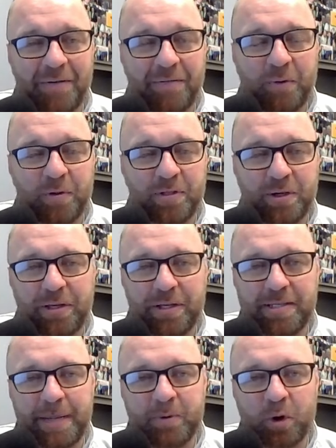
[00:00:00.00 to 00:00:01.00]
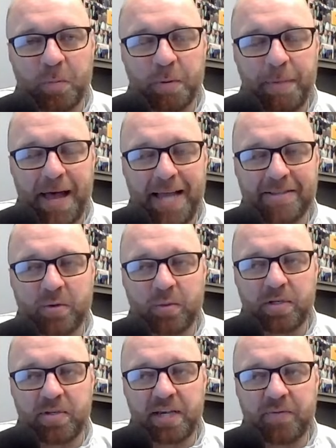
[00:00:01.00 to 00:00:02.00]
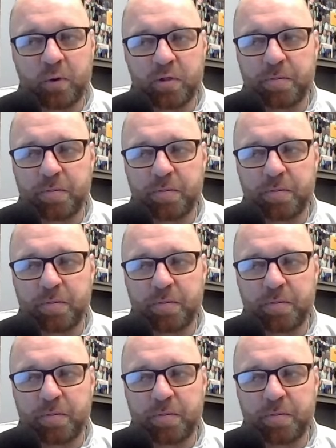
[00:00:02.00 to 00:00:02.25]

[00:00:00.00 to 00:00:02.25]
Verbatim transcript: a versatile and deep group of Bison receivers,